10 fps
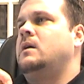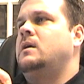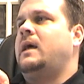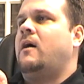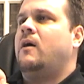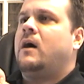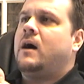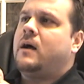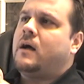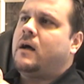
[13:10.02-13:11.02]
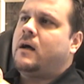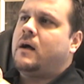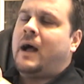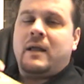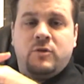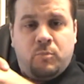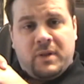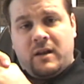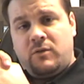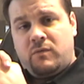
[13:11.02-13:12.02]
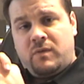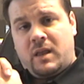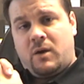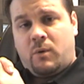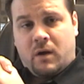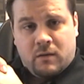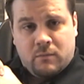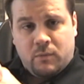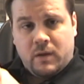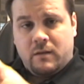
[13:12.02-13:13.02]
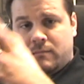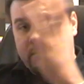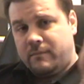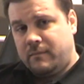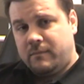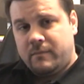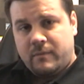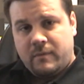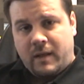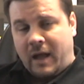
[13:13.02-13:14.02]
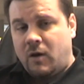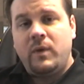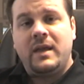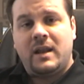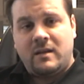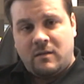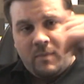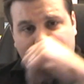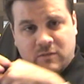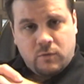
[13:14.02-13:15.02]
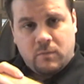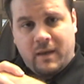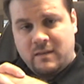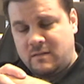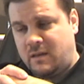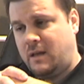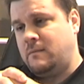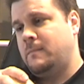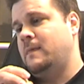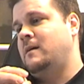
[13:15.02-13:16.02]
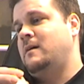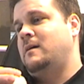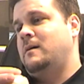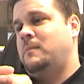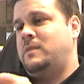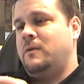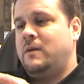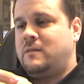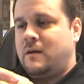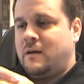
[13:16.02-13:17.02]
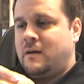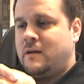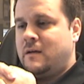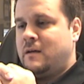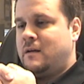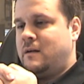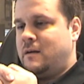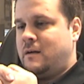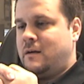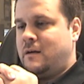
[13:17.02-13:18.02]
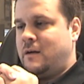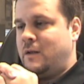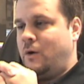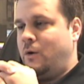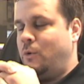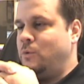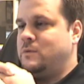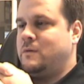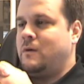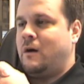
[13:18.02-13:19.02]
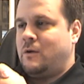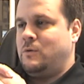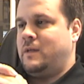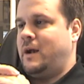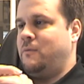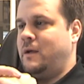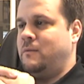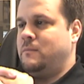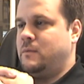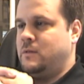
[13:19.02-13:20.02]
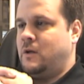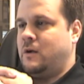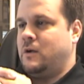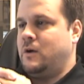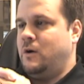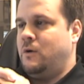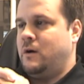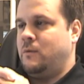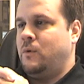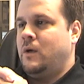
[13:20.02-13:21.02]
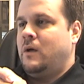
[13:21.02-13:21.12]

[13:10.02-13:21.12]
Now, I do plan to do a video on how do we get into base 2 and base 10. But there is an old article that I read long ago on